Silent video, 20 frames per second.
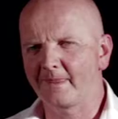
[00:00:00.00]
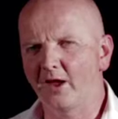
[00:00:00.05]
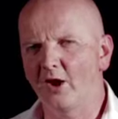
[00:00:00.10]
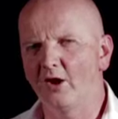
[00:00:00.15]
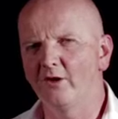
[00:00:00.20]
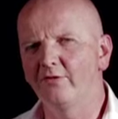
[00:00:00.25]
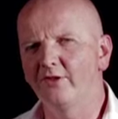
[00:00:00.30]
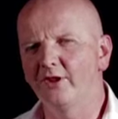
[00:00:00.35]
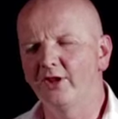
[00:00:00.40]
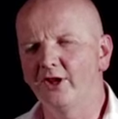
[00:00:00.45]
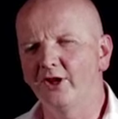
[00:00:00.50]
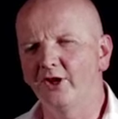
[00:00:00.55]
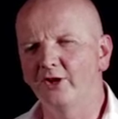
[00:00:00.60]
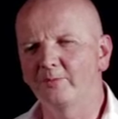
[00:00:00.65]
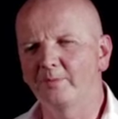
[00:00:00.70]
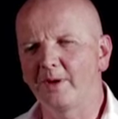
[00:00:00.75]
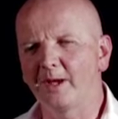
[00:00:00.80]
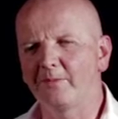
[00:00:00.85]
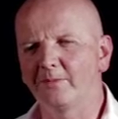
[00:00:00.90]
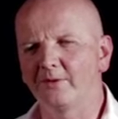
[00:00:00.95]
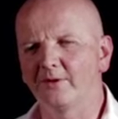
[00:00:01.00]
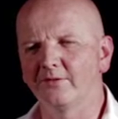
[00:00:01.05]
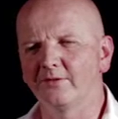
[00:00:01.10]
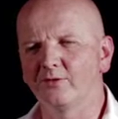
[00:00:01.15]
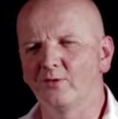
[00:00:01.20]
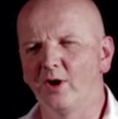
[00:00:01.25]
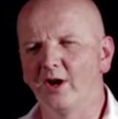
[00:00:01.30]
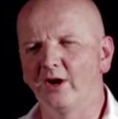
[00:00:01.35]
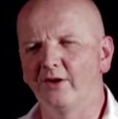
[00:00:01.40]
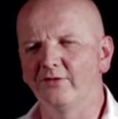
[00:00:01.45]
Over the years, people have
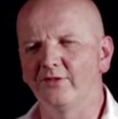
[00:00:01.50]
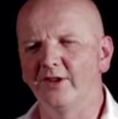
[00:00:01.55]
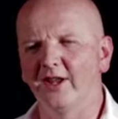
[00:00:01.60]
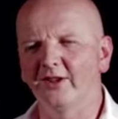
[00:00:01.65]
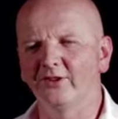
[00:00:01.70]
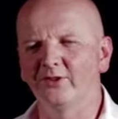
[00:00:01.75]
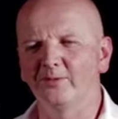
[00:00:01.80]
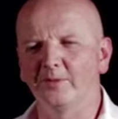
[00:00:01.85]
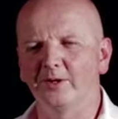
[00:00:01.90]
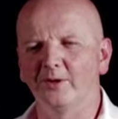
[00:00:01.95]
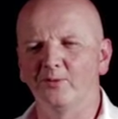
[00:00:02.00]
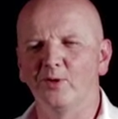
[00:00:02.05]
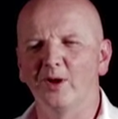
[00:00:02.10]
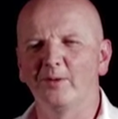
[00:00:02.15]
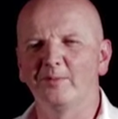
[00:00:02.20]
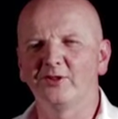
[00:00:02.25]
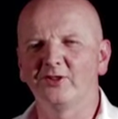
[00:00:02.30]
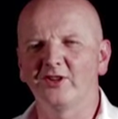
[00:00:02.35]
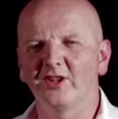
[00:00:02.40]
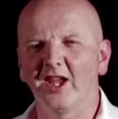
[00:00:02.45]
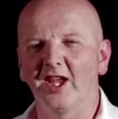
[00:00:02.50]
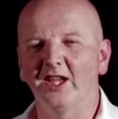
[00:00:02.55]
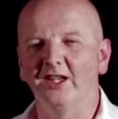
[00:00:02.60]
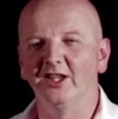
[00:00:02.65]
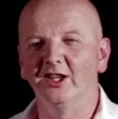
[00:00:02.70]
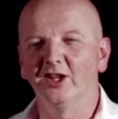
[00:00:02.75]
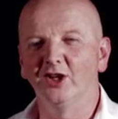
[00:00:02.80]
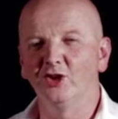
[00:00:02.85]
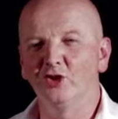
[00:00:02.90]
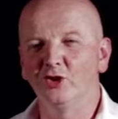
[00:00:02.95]
quite often asked me, well, Mr. Kane,
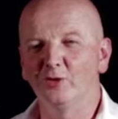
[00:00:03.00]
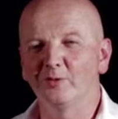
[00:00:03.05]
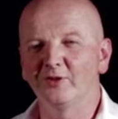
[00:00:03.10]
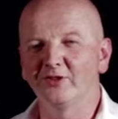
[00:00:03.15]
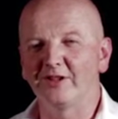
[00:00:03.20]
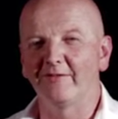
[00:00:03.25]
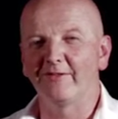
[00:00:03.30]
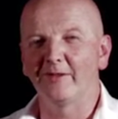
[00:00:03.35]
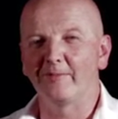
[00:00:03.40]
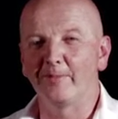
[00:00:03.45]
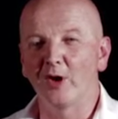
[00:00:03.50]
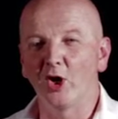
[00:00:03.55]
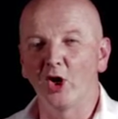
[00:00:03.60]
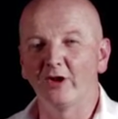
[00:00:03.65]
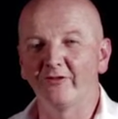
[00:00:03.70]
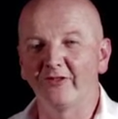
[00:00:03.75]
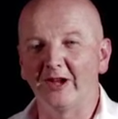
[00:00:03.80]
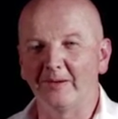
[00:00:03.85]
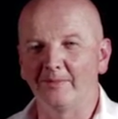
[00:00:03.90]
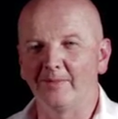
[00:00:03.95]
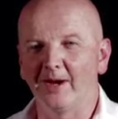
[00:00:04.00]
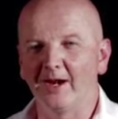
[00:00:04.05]
you must have the perfect